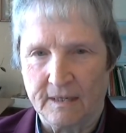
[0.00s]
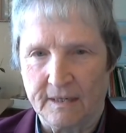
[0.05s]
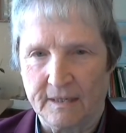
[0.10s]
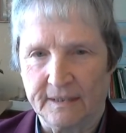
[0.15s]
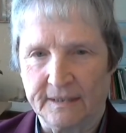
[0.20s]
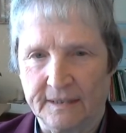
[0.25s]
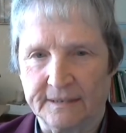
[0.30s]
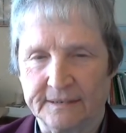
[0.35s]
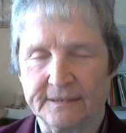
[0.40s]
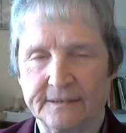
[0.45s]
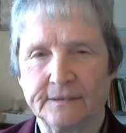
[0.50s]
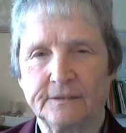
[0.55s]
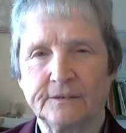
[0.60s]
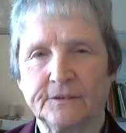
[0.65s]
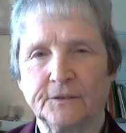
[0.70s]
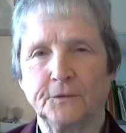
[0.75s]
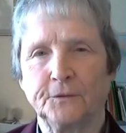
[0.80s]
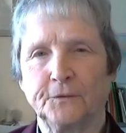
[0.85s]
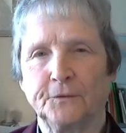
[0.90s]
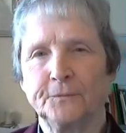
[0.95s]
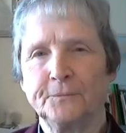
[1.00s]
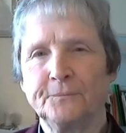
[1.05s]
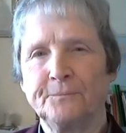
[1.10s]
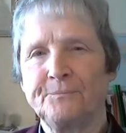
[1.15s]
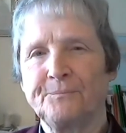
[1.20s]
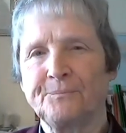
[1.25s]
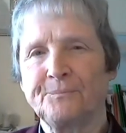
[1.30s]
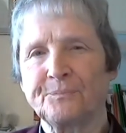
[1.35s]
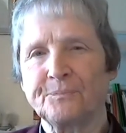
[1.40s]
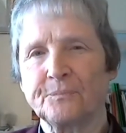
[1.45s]
And so
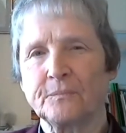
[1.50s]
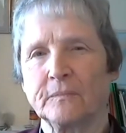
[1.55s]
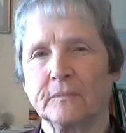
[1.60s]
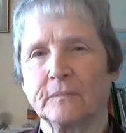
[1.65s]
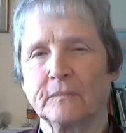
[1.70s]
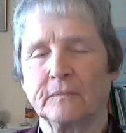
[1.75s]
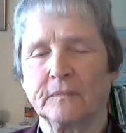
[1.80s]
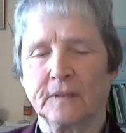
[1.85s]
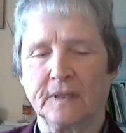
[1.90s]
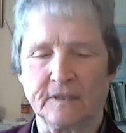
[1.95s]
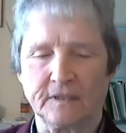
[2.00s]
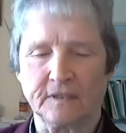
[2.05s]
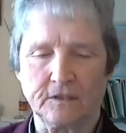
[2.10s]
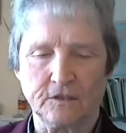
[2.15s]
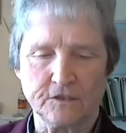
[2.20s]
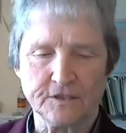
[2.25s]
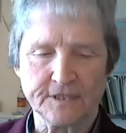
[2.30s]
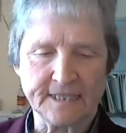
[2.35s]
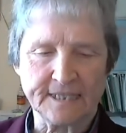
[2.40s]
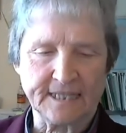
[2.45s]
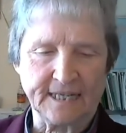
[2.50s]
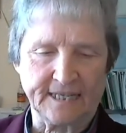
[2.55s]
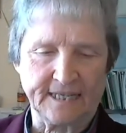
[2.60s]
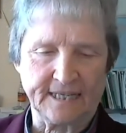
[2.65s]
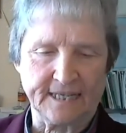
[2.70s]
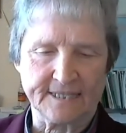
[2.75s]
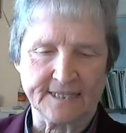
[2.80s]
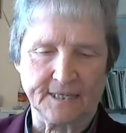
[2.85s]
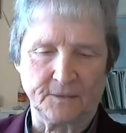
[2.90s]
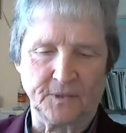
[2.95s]
in closing, I
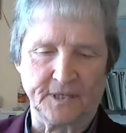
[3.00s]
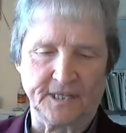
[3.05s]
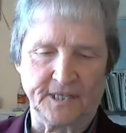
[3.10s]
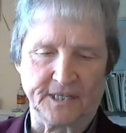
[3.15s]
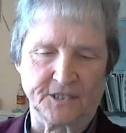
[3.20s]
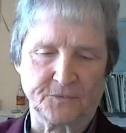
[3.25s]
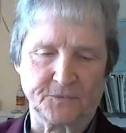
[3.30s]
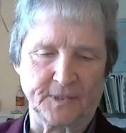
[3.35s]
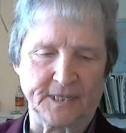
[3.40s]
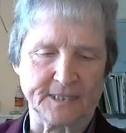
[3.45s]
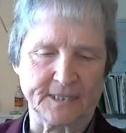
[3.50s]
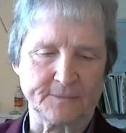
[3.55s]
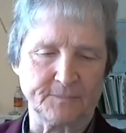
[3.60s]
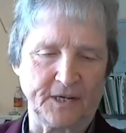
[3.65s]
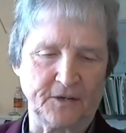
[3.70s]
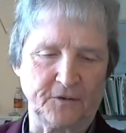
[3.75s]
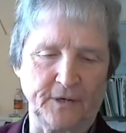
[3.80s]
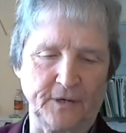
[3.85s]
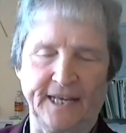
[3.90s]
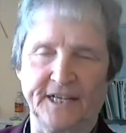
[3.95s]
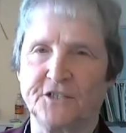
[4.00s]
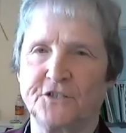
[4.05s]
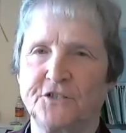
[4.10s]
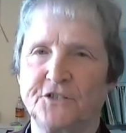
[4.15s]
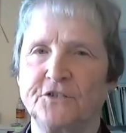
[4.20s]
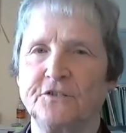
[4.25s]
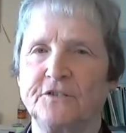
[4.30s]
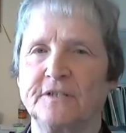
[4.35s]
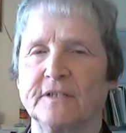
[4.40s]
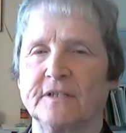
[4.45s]
guess I want to express my
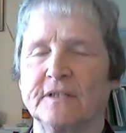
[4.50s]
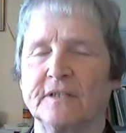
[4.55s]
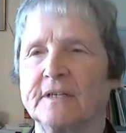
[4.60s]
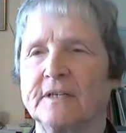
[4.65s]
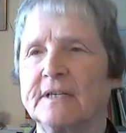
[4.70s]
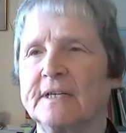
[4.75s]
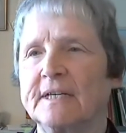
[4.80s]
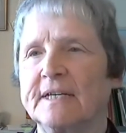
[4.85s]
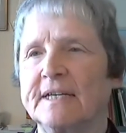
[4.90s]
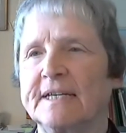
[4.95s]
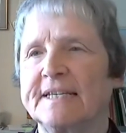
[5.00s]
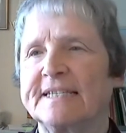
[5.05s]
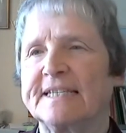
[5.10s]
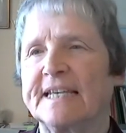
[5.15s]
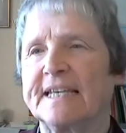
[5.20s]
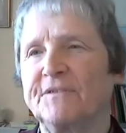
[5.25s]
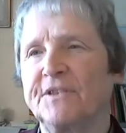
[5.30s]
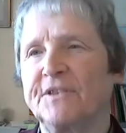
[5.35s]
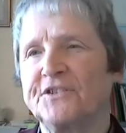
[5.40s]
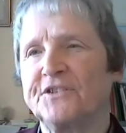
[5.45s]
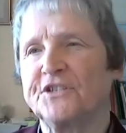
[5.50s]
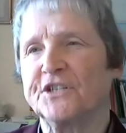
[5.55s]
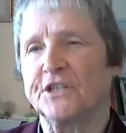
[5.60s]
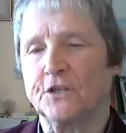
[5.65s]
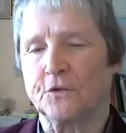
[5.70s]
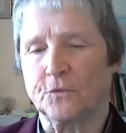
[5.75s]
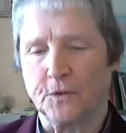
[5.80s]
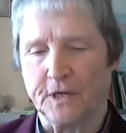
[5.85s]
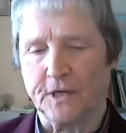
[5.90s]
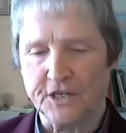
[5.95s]
gratitude to seventh
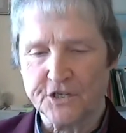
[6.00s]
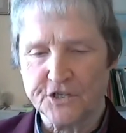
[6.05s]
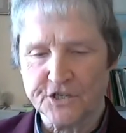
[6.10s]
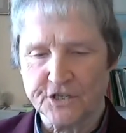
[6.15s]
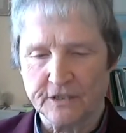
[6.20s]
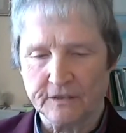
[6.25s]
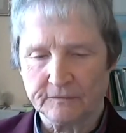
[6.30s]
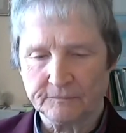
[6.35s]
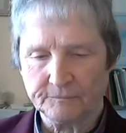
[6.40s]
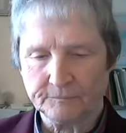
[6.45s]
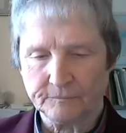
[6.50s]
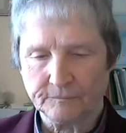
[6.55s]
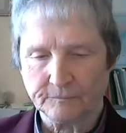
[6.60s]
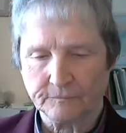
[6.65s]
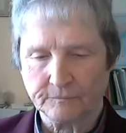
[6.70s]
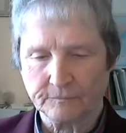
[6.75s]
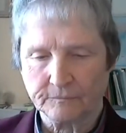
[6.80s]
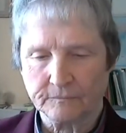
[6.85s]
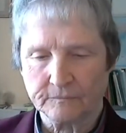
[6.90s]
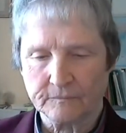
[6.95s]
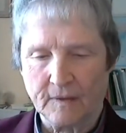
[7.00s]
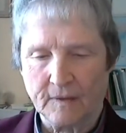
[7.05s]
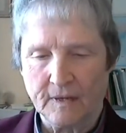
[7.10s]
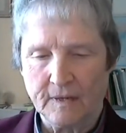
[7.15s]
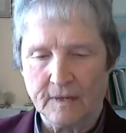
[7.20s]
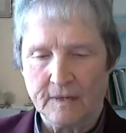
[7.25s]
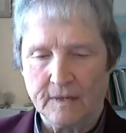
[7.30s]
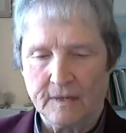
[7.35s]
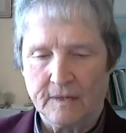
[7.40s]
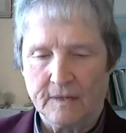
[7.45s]
generation,
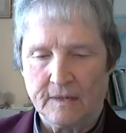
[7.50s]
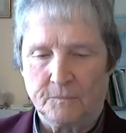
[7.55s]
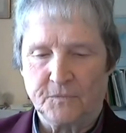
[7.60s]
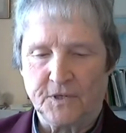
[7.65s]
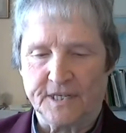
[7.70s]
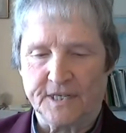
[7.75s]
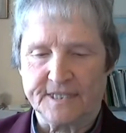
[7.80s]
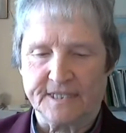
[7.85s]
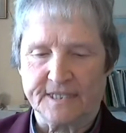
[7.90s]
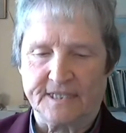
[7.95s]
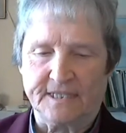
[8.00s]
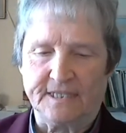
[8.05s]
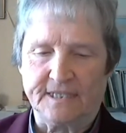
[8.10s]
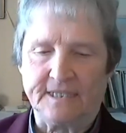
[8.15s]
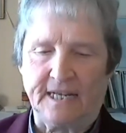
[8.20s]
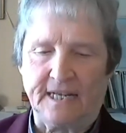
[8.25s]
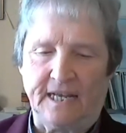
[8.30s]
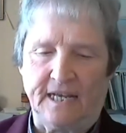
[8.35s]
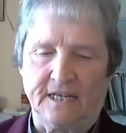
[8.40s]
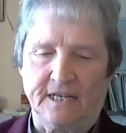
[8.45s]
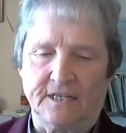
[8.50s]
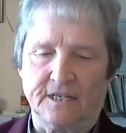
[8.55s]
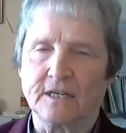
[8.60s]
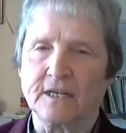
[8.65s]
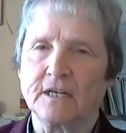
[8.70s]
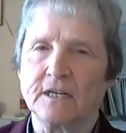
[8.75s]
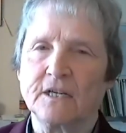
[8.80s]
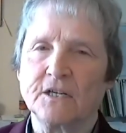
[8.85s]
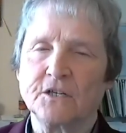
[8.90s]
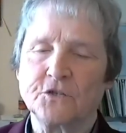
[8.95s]
President Dan
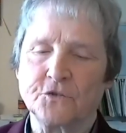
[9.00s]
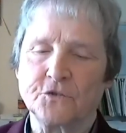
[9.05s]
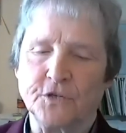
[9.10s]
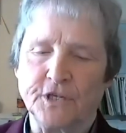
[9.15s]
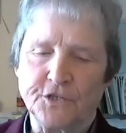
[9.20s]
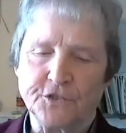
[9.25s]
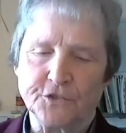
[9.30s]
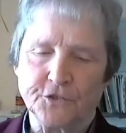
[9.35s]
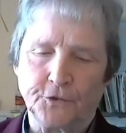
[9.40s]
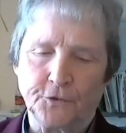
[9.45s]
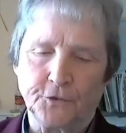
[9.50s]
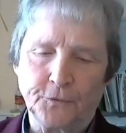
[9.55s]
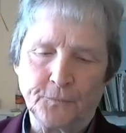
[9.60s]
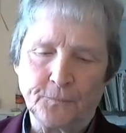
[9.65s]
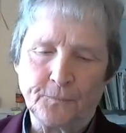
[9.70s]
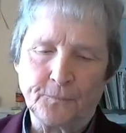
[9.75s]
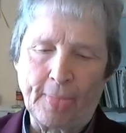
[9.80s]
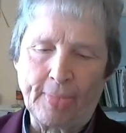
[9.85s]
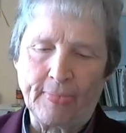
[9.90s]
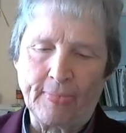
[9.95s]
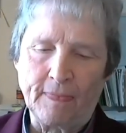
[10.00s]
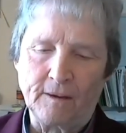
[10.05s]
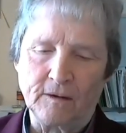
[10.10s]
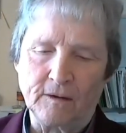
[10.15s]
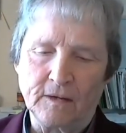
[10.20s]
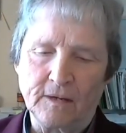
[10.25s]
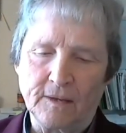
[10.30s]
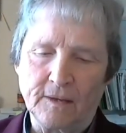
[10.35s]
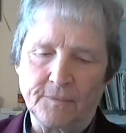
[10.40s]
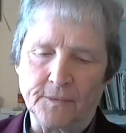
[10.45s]
Trito,
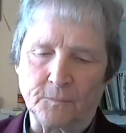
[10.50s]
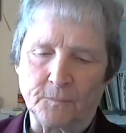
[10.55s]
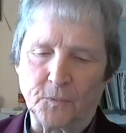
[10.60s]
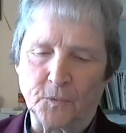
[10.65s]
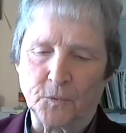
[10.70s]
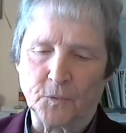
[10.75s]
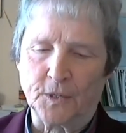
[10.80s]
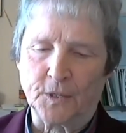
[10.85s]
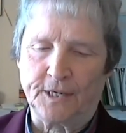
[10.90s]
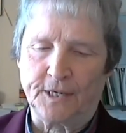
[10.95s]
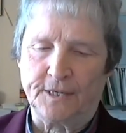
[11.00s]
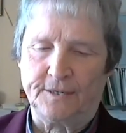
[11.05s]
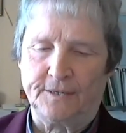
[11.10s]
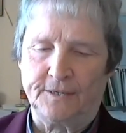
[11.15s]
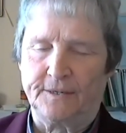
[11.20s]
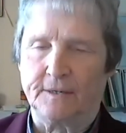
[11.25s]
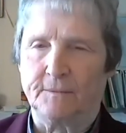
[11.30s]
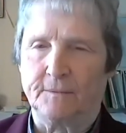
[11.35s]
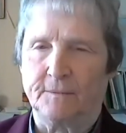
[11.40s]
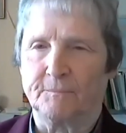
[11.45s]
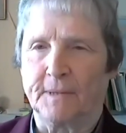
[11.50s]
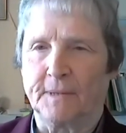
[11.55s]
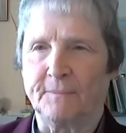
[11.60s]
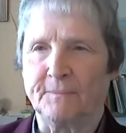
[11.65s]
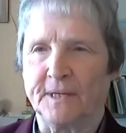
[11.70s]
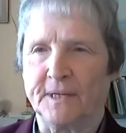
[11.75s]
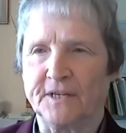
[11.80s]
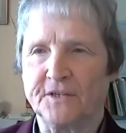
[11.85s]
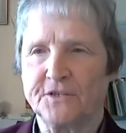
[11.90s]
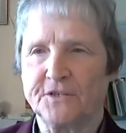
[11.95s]
the board, my
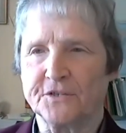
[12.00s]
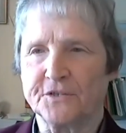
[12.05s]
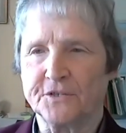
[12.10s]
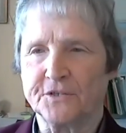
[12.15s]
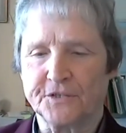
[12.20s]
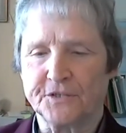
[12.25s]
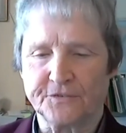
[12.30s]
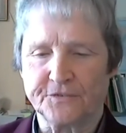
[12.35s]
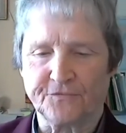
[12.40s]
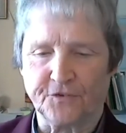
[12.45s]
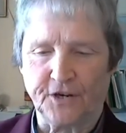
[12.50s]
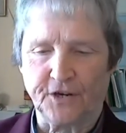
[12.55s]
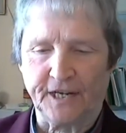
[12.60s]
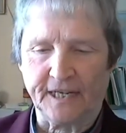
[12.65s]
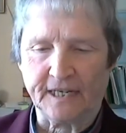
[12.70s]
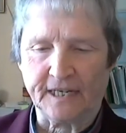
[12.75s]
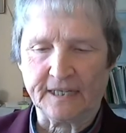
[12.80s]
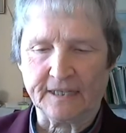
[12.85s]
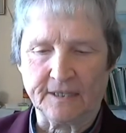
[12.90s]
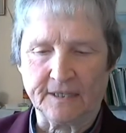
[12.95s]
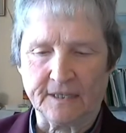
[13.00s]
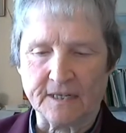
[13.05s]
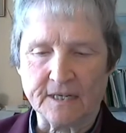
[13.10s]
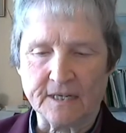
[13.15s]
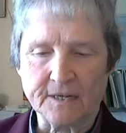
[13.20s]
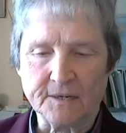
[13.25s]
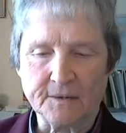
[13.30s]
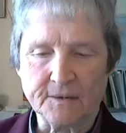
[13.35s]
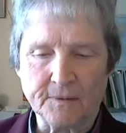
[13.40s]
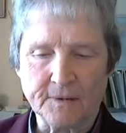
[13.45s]
mentors, Frank and
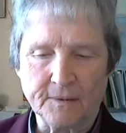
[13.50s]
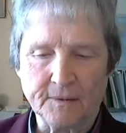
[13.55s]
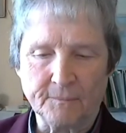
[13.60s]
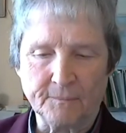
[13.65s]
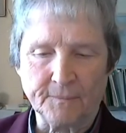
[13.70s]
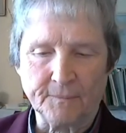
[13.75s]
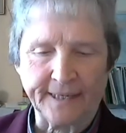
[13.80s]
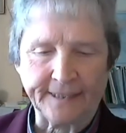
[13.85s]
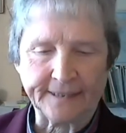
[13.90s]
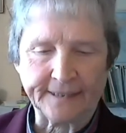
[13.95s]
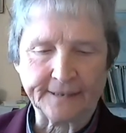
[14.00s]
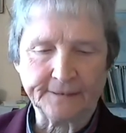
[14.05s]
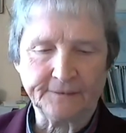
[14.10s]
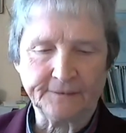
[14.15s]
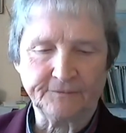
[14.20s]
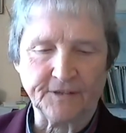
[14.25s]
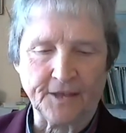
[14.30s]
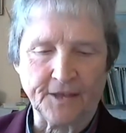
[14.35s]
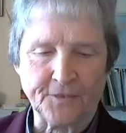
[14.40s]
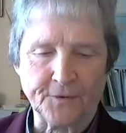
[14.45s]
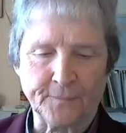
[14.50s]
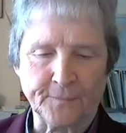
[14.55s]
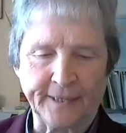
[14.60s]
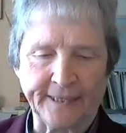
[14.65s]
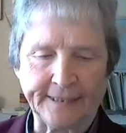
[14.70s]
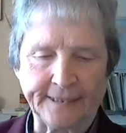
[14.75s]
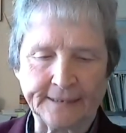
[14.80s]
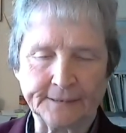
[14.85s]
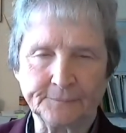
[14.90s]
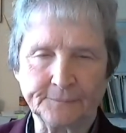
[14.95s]
Mike, Father
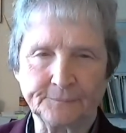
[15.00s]
Mike,